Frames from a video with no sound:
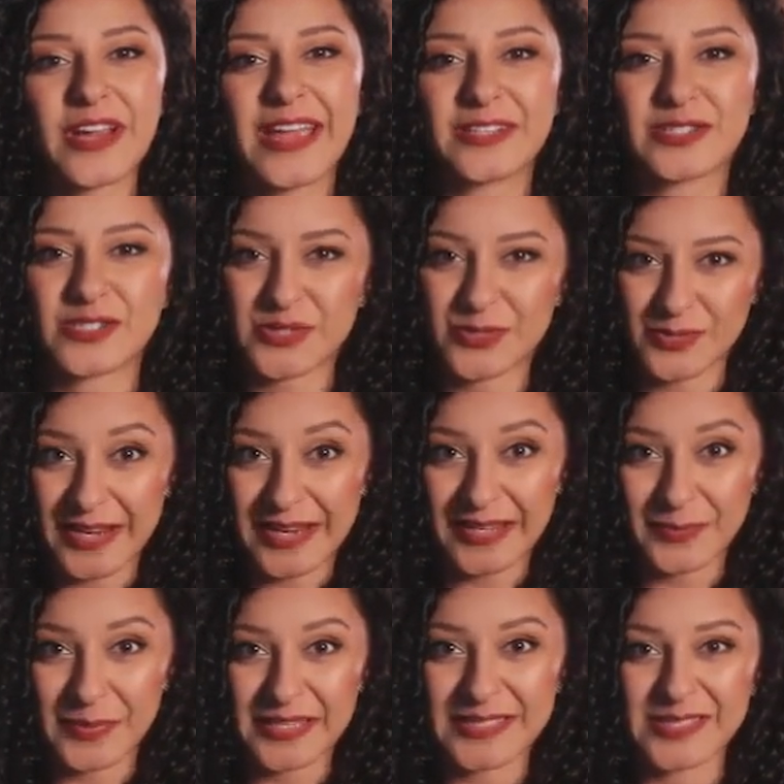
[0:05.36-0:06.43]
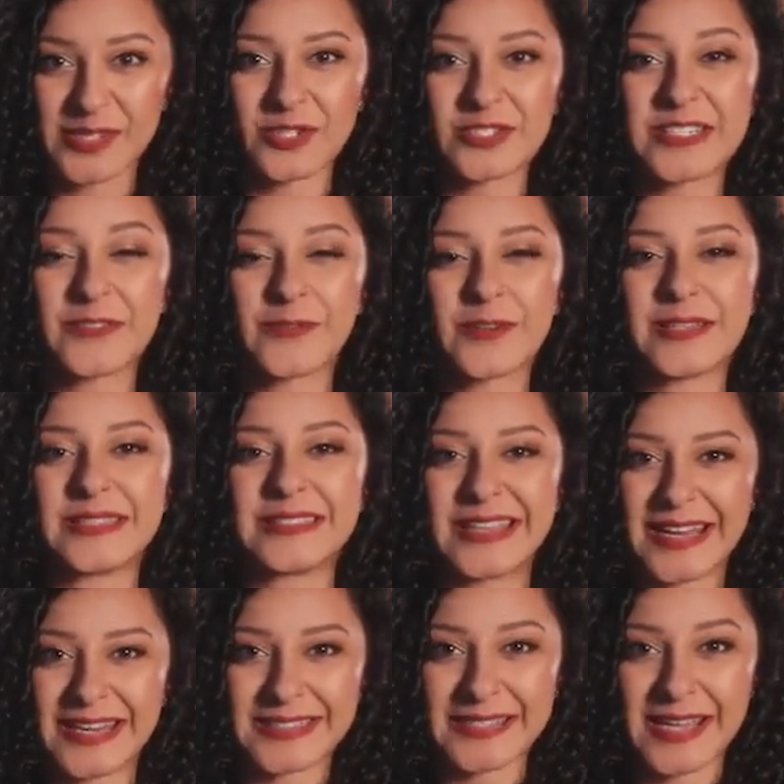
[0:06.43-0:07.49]
and a string because they're different
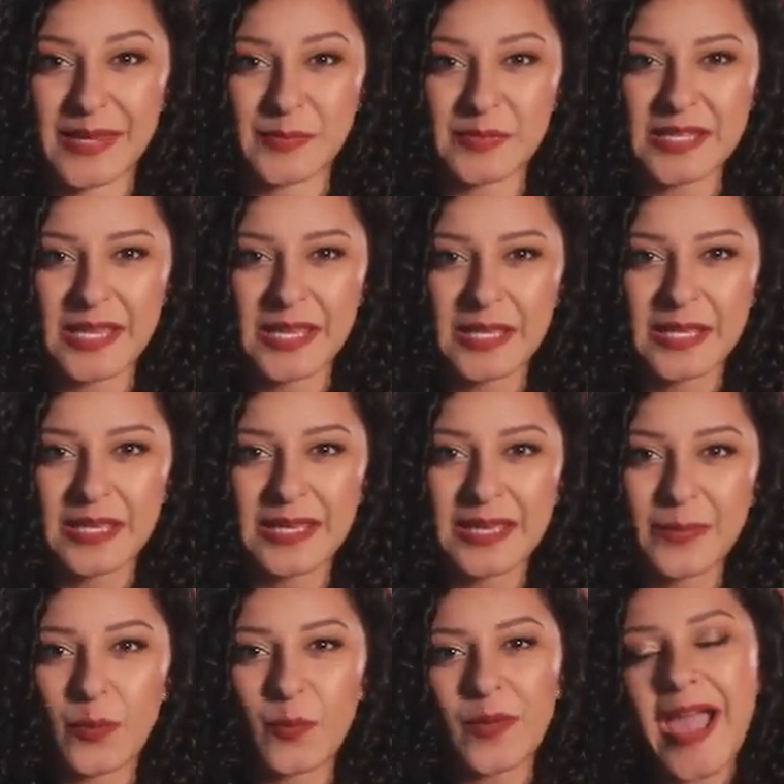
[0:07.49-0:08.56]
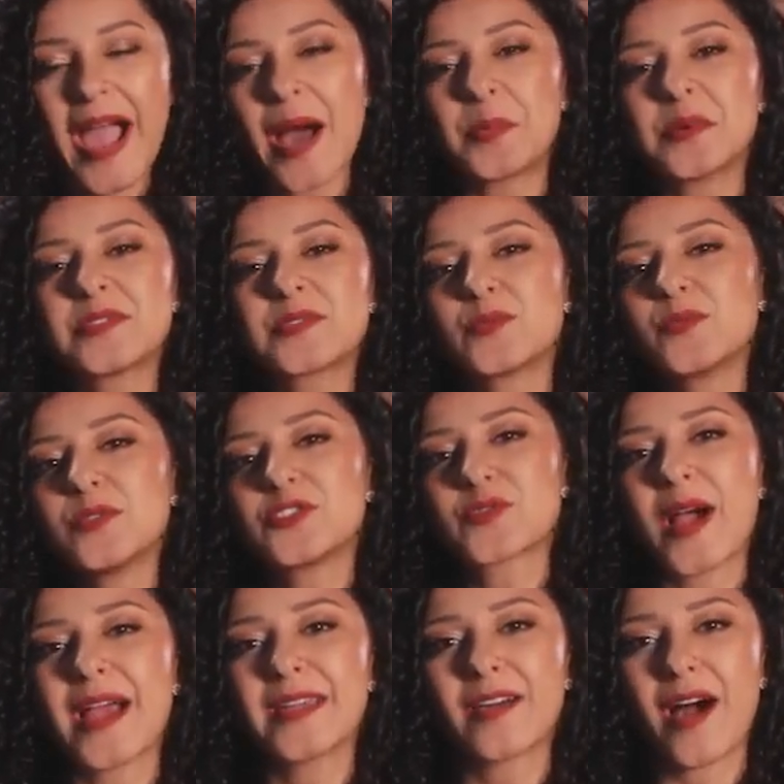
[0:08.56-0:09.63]
data types. But what happens when we
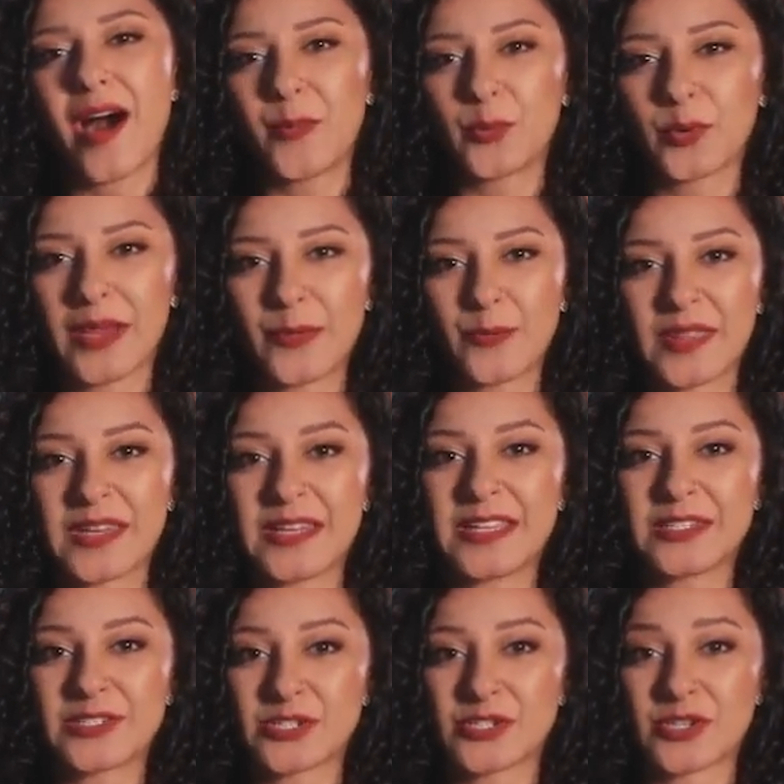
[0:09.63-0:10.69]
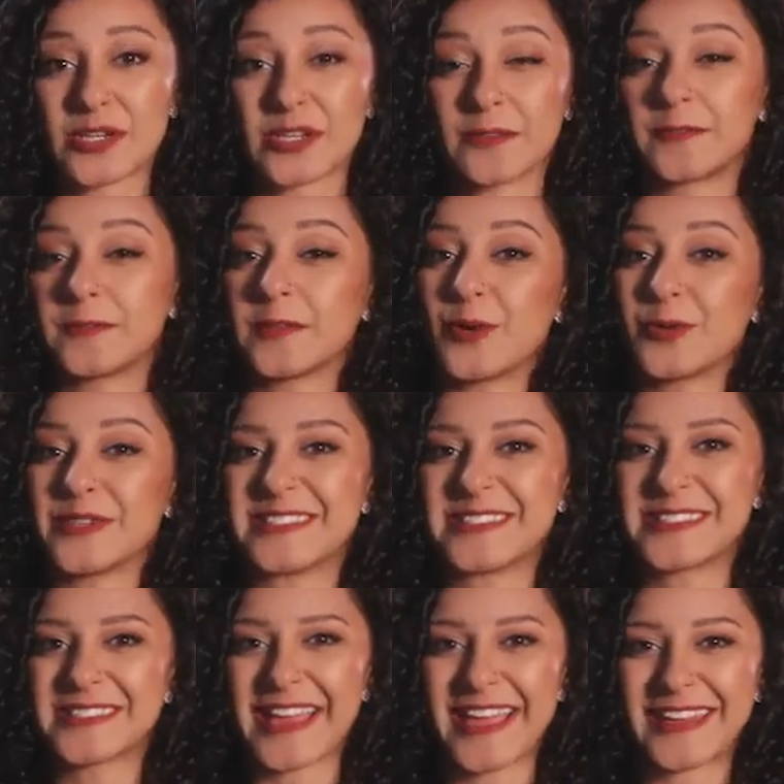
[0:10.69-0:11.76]
try to operate with an integer and a float
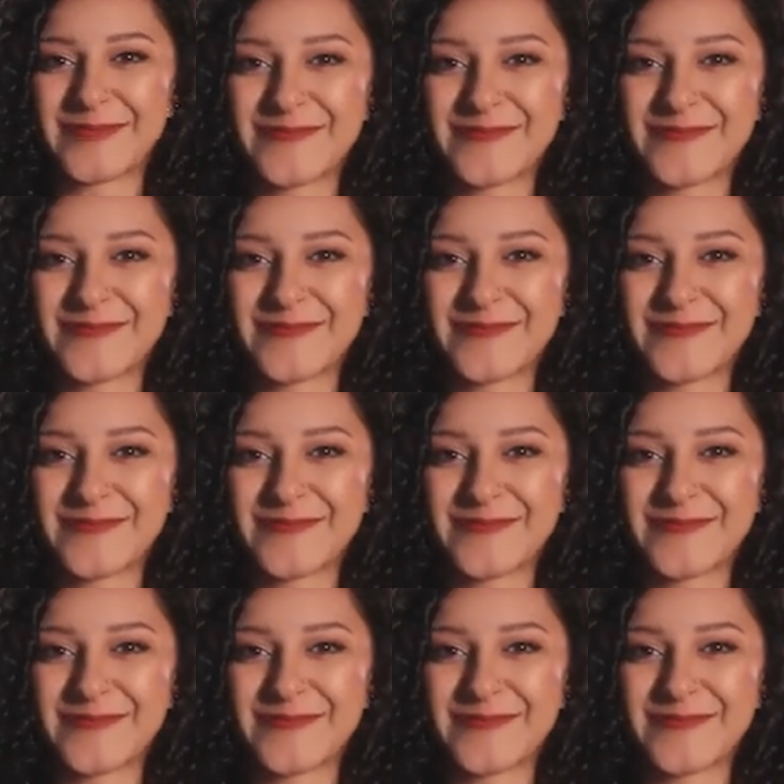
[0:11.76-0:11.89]
instead?